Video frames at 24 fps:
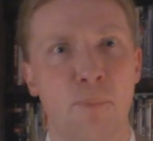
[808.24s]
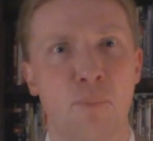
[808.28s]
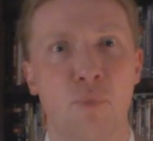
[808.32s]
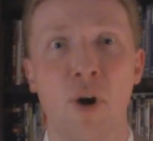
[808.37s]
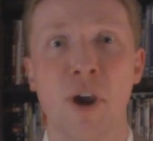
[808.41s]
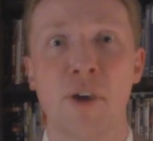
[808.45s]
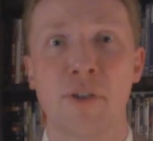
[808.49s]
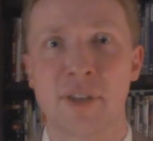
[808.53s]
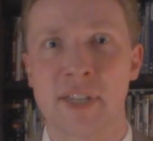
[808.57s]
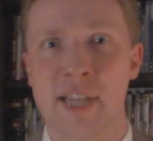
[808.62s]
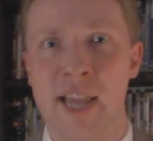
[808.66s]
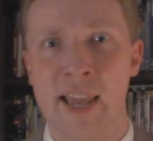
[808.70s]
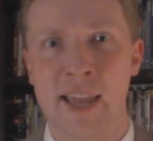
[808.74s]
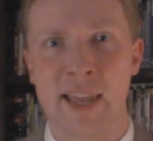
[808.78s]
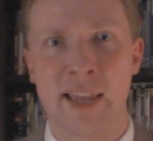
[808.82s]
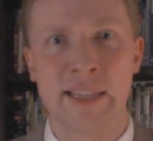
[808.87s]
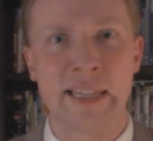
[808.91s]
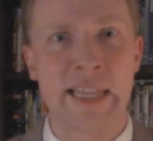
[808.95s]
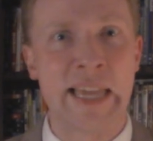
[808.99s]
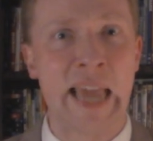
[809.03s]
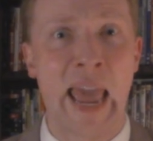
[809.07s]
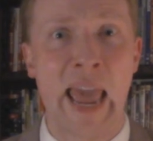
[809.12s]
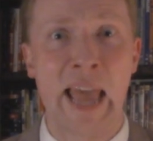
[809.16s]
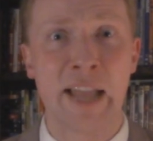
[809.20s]

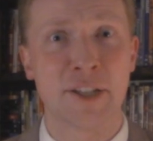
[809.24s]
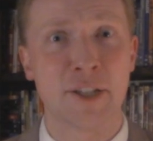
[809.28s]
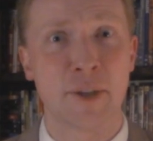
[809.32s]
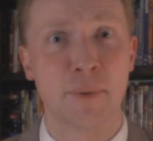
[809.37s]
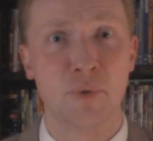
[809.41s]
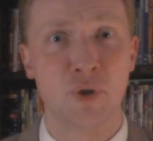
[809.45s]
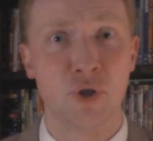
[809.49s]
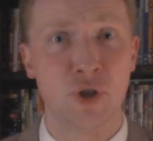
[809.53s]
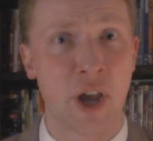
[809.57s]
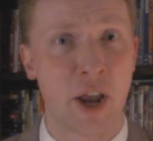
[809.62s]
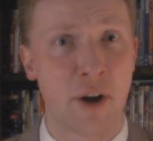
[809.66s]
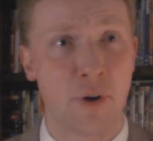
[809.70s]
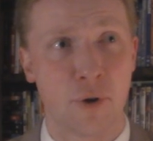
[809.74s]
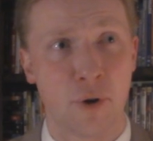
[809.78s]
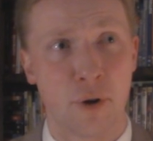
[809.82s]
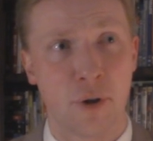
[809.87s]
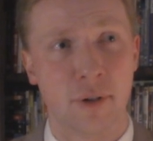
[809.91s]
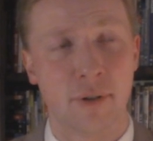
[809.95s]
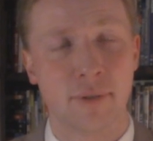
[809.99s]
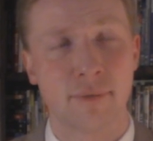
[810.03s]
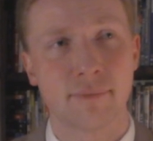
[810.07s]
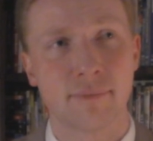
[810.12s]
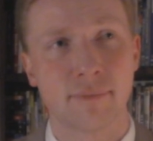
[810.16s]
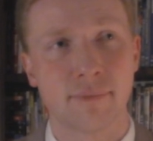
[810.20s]
breathtakingly handsome
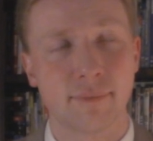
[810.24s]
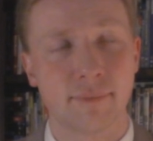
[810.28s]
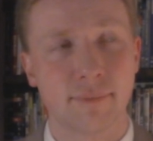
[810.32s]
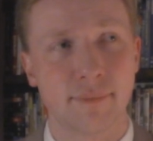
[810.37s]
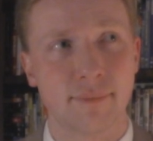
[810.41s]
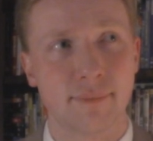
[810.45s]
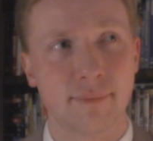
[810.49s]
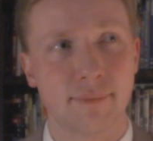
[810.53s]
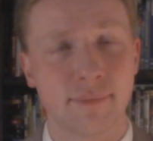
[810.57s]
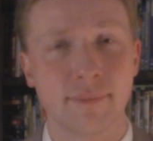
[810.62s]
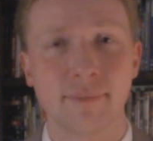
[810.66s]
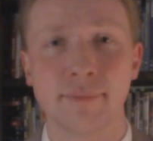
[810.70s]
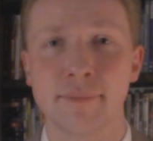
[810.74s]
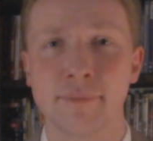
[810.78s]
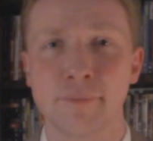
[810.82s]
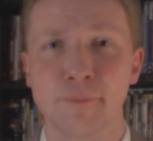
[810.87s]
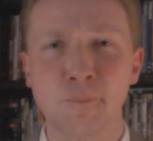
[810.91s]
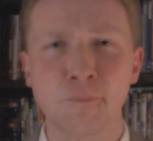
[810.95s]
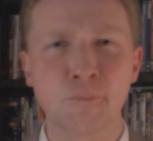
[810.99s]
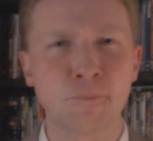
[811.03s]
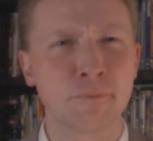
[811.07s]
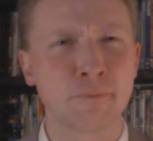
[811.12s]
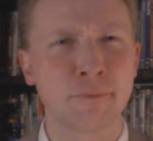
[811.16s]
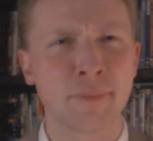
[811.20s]
general. I
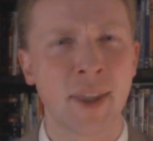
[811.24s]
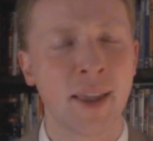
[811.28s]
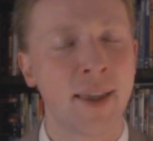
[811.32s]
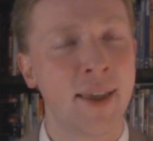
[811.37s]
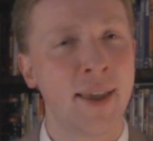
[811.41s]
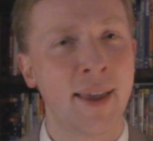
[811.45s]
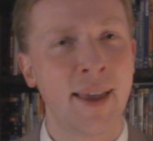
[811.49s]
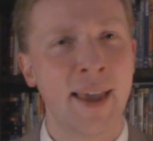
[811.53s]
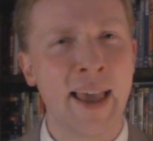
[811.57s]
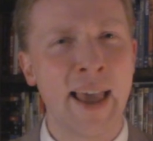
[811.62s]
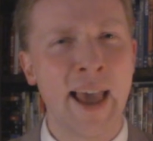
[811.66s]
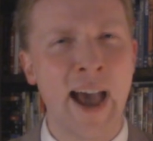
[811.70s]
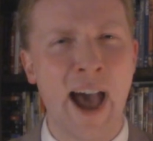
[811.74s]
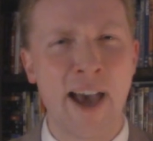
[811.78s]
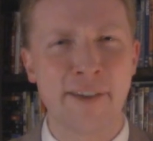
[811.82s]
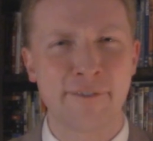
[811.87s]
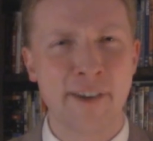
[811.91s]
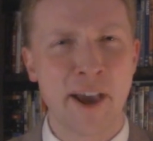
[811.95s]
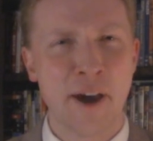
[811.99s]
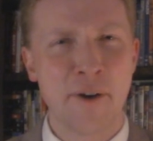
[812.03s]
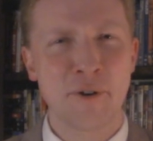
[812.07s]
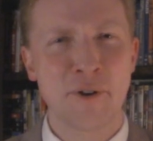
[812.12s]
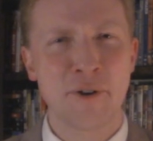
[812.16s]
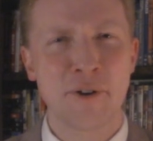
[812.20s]

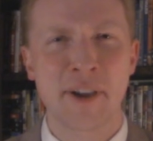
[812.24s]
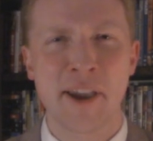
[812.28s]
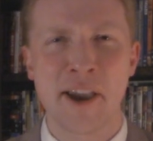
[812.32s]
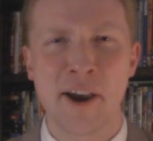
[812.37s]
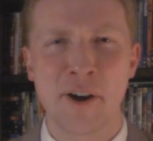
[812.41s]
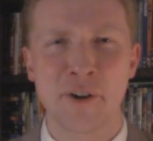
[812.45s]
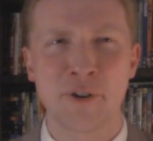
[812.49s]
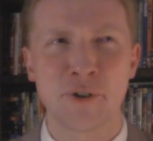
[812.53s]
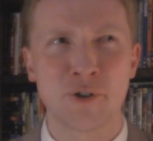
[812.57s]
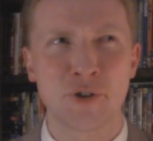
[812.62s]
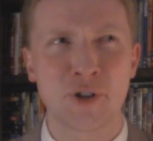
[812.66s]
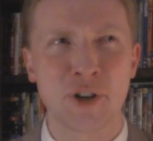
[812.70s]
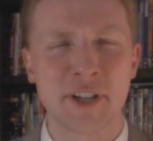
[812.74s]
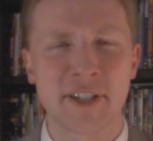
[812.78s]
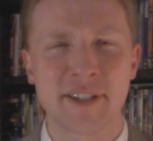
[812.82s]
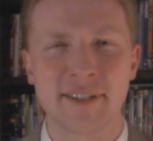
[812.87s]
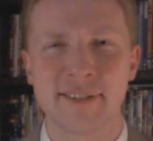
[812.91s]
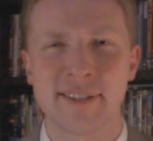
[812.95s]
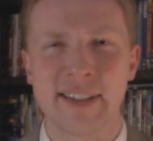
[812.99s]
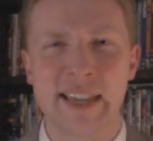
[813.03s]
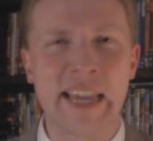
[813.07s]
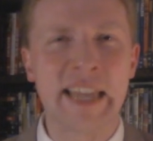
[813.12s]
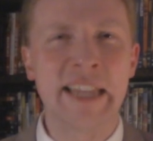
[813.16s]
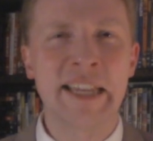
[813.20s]
found her character just
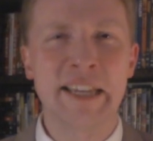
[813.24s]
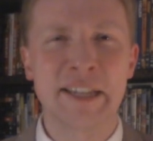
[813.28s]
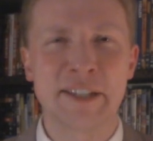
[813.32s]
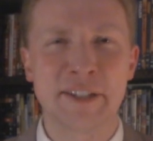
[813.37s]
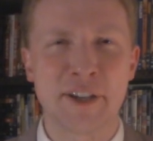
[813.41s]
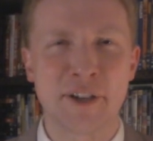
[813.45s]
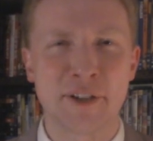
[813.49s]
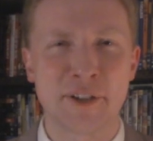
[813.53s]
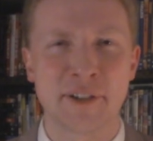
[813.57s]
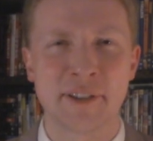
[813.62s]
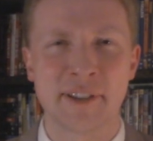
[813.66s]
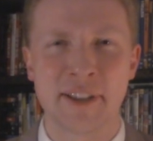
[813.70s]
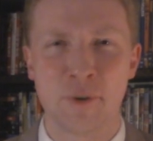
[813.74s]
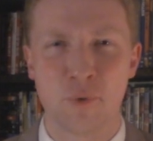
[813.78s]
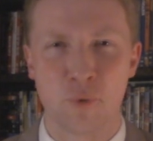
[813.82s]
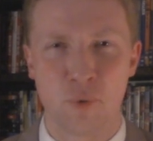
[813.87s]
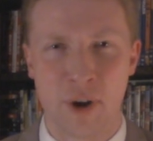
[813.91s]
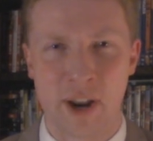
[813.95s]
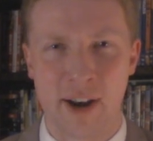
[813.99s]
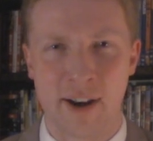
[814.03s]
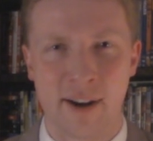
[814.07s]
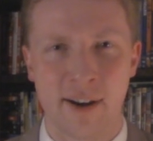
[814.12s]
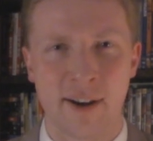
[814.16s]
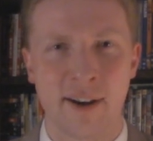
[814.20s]
inconsistently
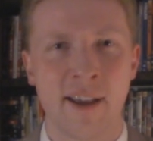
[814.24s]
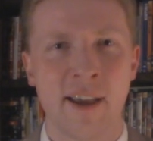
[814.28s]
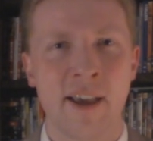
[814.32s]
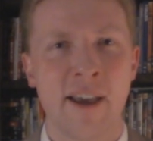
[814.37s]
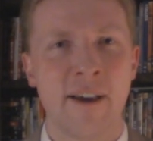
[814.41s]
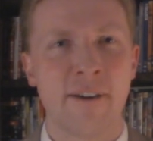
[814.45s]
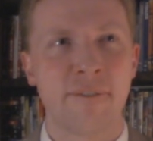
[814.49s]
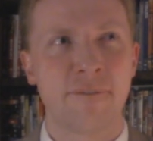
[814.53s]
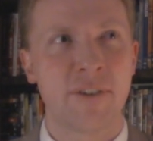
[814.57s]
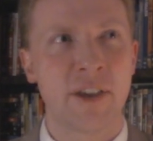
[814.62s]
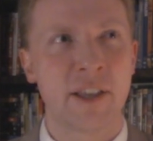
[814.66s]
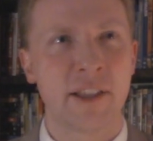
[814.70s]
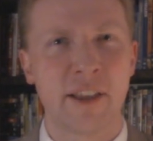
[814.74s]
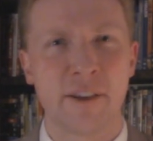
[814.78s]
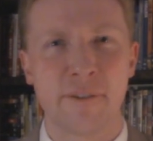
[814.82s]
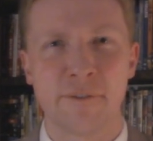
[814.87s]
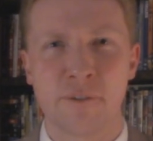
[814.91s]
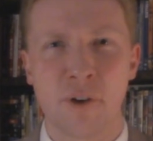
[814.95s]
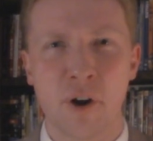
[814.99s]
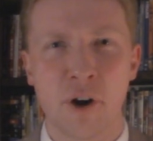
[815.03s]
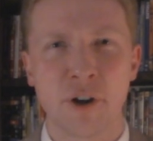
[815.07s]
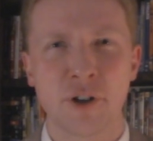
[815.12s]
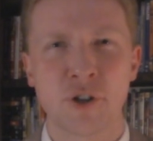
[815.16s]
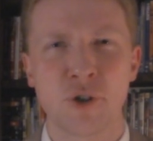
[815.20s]
written, feeling
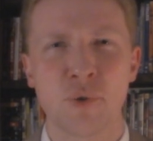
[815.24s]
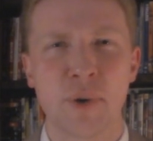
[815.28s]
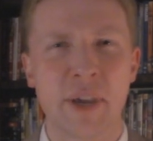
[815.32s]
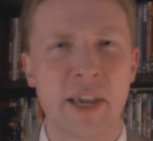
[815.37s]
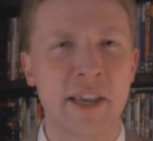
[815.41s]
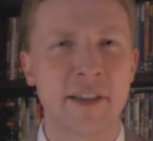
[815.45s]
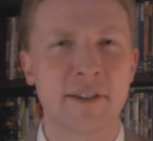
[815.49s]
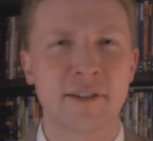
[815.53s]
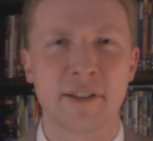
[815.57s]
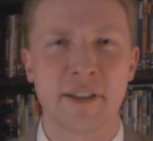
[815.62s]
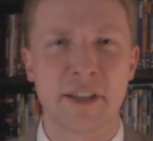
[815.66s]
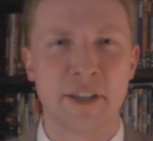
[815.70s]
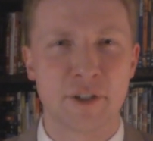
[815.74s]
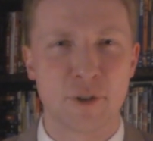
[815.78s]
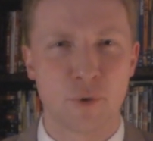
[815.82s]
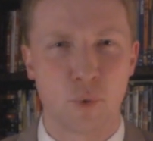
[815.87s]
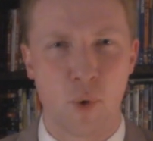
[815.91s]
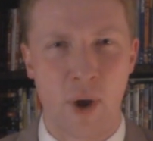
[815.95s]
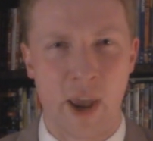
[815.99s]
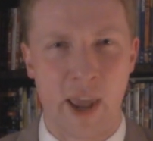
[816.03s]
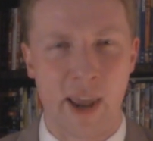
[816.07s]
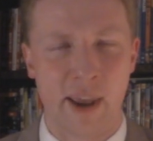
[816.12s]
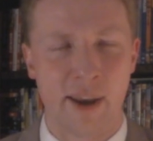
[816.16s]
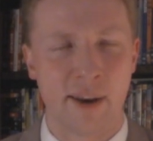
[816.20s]
far too easily
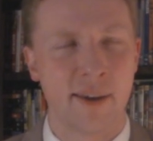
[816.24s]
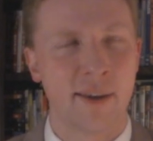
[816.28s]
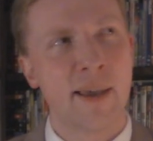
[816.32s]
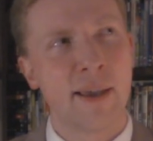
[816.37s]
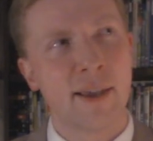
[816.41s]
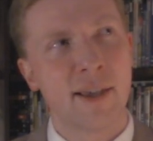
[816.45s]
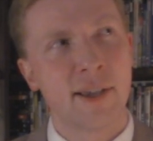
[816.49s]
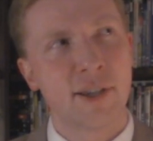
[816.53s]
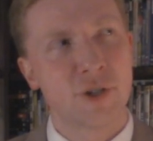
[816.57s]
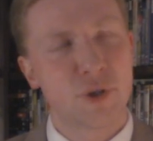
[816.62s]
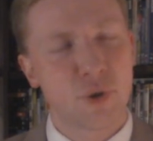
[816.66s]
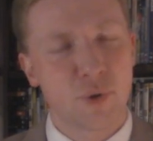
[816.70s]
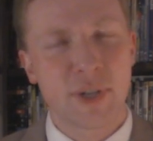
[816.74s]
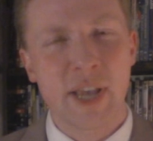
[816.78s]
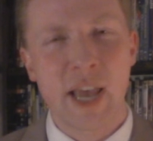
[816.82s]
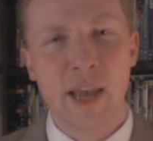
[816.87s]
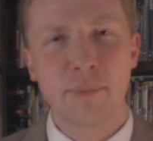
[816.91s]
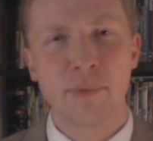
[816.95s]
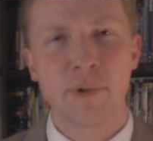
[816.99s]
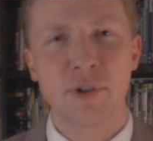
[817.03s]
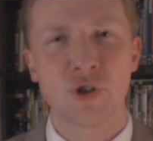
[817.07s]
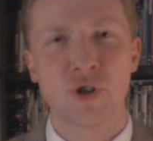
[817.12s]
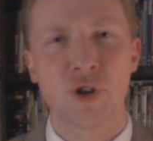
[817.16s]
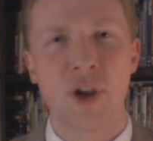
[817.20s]
swayed.
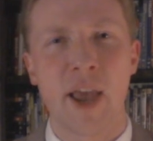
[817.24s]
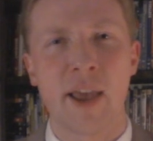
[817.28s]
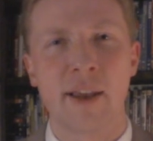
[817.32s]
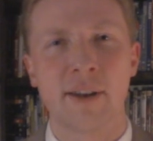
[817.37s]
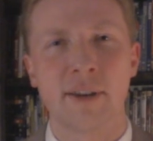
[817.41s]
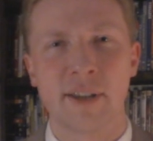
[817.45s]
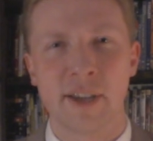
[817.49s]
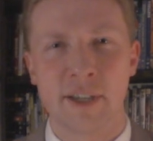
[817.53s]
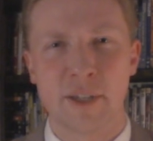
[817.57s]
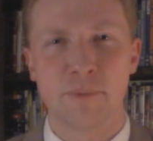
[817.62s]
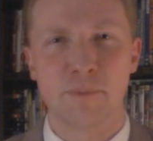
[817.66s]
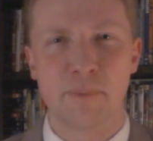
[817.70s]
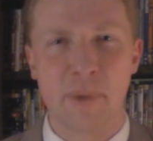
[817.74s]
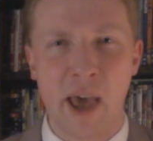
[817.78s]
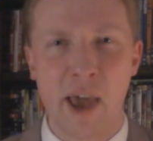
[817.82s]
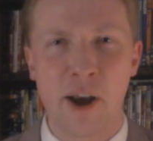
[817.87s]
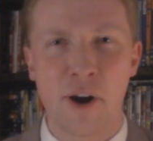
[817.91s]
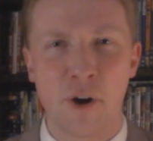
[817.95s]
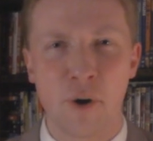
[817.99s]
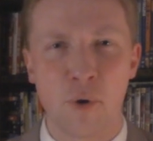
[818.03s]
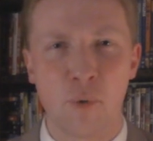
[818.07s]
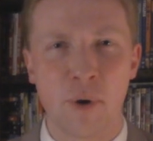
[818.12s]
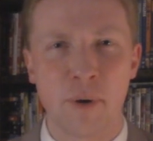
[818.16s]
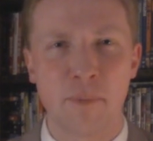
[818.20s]
Suzanne Pleshette does
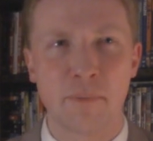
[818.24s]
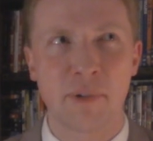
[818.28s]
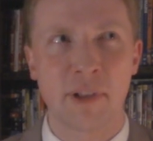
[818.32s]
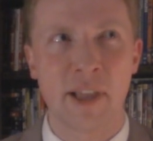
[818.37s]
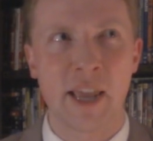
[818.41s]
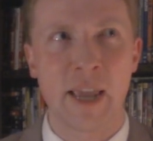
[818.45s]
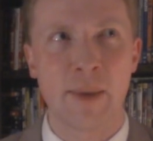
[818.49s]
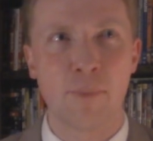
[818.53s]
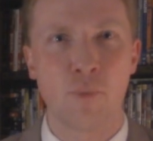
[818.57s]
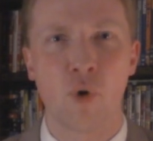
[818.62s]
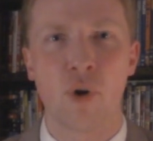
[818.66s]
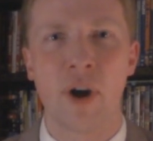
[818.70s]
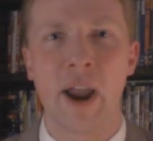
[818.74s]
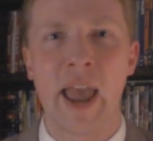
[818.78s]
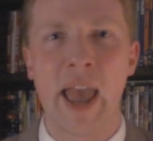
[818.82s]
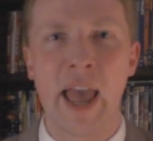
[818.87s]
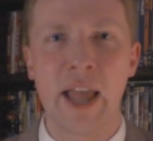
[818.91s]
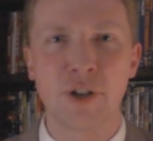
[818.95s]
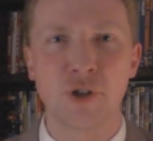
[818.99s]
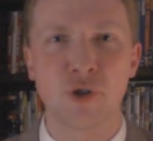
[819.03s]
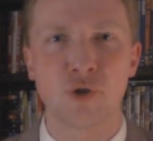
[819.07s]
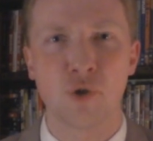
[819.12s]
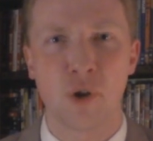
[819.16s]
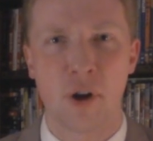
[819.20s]
better when playing more
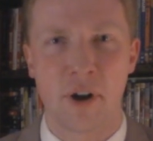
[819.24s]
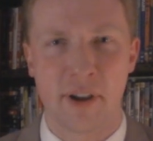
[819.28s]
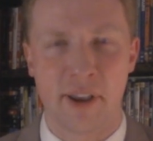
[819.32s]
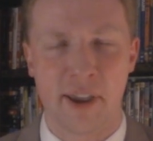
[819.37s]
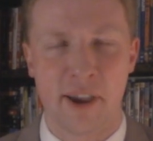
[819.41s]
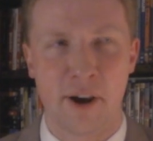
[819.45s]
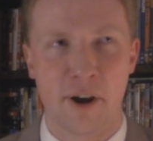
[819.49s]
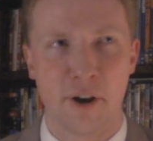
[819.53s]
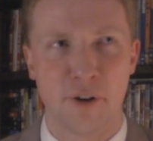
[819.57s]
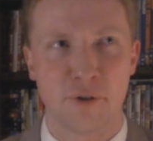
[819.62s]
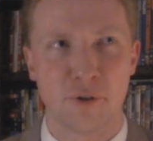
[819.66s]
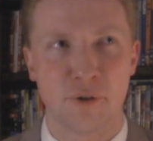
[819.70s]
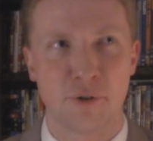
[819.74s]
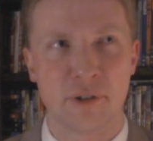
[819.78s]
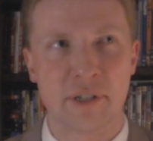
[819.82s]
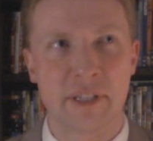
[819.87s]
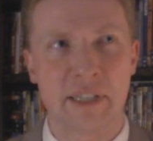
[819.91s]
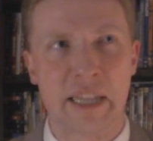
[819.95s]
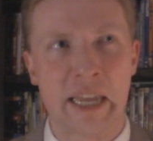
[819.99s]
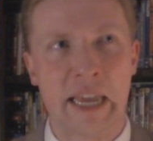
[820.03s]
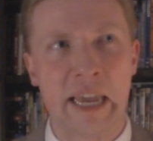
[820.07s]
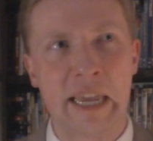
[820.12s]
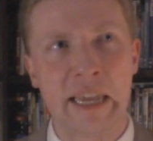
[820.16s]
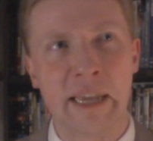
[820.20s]
headstrong characters,
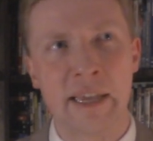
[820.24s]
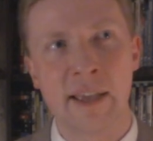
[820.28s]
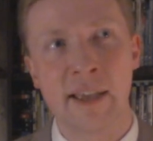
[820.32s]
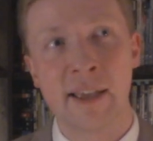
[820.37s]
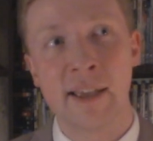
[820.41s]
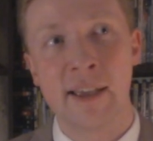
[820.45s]
like